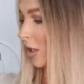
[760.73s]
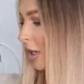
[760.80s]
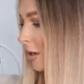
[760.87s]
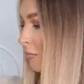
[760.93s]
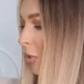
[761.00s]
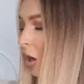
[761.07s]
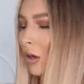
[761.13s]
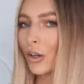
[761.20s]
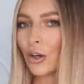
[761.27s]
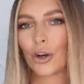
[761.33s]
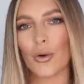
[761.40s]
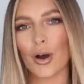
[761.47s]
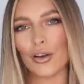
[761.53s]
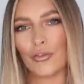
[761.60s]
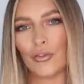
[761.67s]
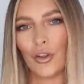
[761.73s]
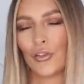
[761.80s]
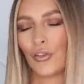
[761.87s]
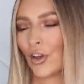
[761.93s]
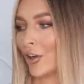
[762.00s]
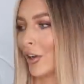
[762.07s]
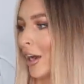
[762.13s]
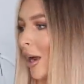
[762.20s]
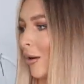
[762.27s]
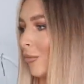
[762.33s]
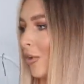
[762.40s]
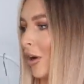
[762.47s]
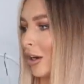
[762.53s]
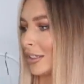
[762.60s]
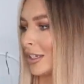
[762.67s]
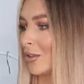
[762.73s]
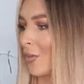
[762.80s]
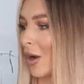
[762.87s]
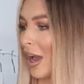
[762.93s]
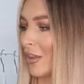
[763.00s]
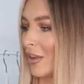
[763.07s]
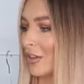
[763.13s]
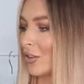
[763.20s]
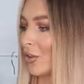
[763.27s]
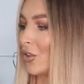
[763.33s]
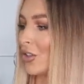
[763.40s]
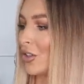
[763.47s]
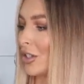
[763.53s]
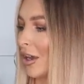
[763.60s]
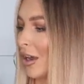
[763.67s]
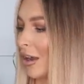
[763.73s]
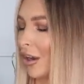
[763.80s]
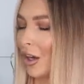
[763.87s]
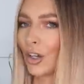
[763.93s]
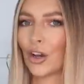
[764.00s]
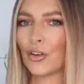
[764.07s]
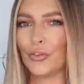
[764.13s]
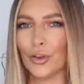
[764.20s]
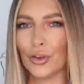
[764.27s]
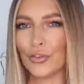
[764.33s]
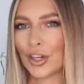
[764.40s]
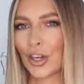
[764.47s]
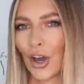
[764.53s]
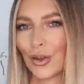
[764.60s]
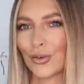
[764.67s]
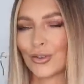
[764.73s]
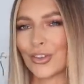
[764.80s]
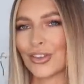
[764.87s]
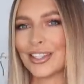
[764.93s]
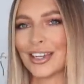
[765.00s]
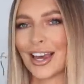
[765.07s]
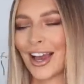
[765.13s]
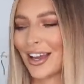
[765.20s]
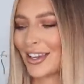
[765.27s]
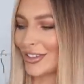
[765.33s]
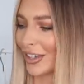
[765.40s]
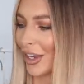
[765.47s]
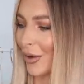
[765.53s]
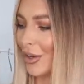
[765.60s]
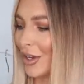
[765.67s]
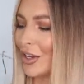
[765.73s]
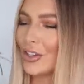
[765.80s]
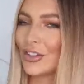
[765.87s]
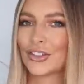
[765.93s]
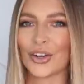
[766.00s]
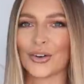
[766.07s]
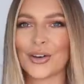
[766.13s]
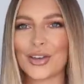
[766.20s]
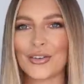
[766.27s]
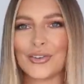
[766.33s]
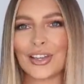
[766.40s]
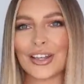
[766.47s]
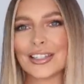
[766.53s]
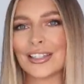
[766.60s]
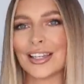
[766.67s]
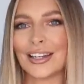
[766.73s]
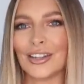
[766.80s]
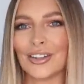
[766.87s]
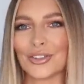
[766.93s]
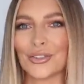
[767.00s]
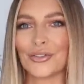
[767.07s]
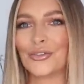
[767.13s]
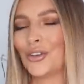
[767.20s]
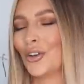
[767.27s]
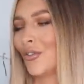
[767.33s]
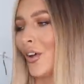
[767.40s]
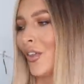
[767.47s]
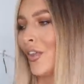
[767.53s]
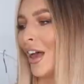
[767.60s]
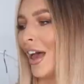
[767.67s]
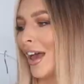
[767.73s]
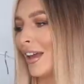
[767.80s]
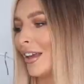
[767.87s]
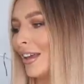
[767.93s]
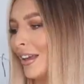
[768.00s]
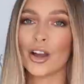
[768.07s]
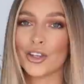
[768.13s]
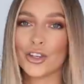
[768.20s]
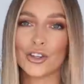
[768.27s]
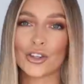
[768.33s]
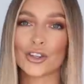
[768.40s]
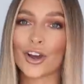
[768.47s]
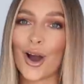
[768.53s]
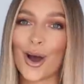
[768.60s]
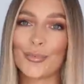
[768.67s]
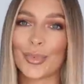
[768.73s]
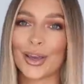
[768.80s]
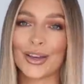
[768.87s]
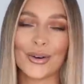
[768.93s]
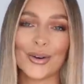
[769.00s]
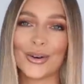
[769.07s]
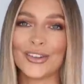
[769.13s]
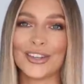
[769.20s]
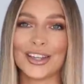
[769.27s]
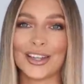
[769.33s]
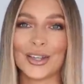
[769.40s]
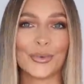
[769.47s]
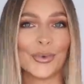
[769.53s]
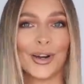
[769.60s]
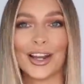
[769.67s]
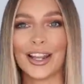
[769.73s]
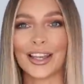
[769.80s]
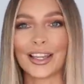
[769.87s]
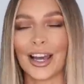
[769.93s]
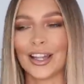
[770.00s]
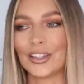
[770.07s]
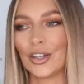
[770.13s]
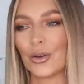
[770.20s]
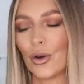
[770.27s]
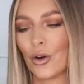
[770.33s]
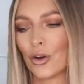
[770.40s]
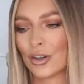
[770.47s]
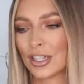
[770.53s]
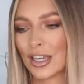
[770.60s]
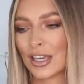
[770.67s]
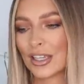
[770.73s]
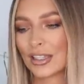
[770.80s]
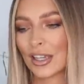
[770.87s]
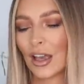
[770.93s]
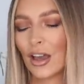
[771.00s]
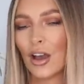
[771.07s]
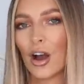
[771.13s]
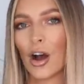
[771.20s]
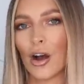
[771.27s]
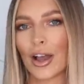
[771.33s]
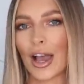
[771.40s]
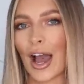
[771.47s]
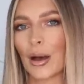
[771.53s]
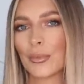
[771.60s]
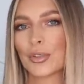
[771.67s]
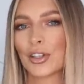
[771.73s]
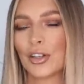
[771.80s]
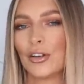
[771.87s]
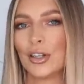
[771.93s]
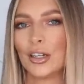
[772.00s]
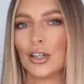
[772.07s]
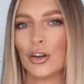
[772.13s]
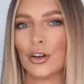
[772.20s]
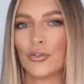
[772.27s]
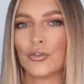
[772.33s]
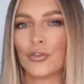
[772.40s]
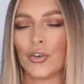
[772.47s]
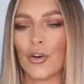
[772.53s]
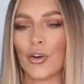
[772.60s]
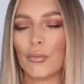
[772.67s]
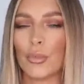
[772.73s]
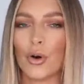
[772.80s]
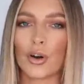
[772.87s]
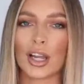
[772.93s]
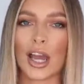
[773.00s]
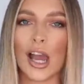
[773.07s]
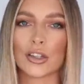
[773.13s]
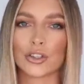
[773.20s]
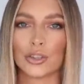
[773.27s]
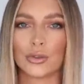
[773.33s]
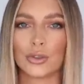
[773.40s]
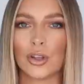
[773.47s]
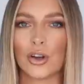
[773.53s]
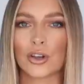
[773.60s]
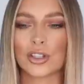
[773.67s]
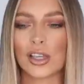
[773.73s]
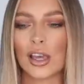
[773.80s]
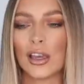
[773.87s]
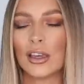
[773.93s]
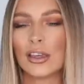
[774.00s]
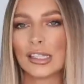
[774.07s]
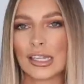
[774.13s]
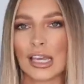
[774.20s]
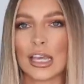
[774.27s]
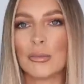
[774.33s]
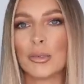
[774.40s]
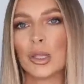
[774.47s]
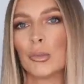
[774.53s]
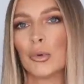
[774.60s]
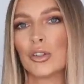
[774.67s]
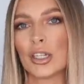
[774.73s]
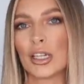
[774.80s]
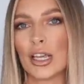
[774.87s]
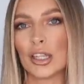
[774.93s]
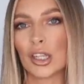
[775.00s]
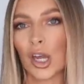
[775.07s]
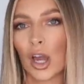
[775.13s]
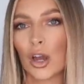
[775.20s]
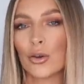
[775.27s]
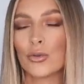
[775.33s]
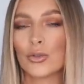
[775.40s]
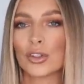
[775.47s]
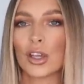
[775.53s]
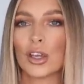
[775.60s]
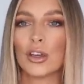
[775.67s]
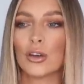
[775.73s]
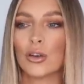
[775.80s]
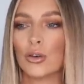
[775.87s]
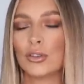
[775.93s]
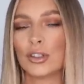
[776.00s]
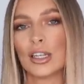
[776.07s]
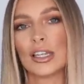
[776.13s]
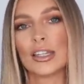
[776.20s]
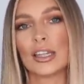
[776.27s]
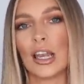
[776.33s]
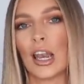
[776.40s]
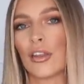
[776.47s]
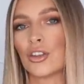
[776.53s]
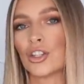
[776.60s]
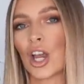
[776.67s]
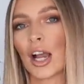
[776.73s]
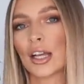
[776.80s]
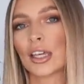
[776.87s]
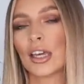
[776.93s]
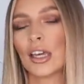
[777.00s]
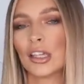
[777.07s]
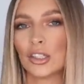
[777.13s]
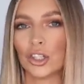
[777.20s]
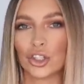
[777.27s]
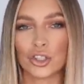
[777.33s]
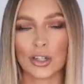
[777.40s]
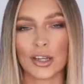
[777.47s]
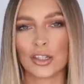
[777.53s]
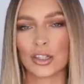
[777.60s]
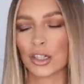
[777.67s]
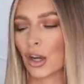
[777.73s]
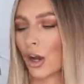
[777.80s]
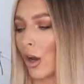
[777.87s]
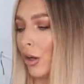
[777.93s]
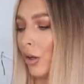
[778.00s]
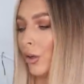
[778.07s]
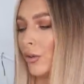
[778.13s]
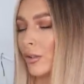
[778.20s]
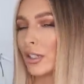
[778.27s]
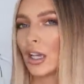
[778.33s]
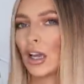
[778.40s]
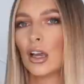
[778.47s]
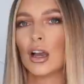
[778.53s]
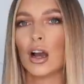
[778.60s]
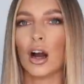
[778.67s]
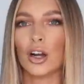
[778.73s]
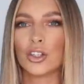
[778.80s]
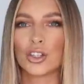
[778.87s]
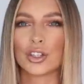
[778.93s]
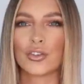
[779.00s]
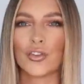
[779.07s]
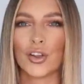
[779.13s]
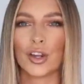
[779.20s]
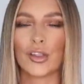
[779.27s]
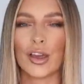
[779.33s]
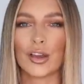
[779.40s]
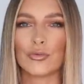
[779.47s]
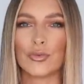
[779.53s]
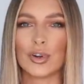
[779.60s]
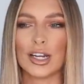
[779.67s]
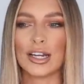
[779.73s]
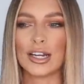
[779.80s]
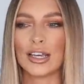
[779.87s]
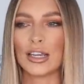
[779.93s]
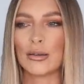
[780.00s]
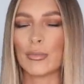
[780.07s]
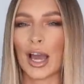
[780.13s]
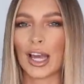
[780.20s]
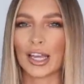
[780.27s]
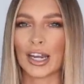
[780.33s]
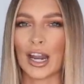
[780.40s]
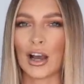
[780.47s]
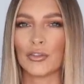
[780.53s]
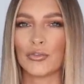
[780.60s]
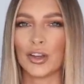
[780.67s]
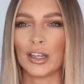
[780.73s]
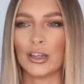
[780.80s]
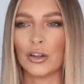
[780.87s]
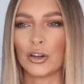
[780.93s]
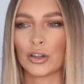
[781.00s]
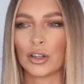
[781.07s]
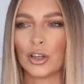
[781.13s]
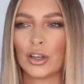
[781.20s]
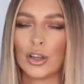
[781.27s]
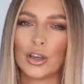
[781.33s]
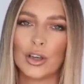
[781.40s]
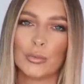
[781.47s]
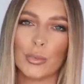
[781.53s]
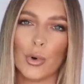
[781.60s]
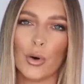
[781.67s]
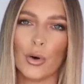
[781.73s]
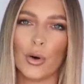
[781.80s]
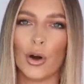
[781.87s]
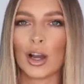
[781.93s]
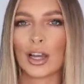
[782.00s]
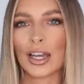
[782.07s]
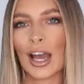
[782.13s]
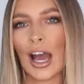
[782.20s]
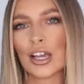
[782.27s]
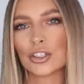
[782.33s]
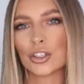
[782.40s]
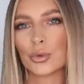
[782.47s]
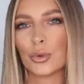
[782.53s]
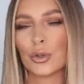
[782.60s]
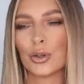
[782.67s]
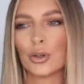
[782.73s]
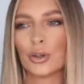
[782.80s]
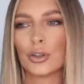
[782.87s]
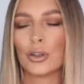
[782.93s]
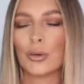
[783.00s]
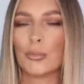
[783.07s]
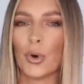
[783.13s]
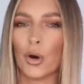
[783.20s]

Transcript: It might look quite fluffy on camera. I did wear this under like a fluffy coat the other day, so sorry if you can see lots of fluff on there. You just can't beat a hoodie, really, can you? Hoodies I absolutely love for more casual looks, teaming them underneath coats, underneath your leather jackets, your trench coats. I just feel like they really make an outfit look more casual,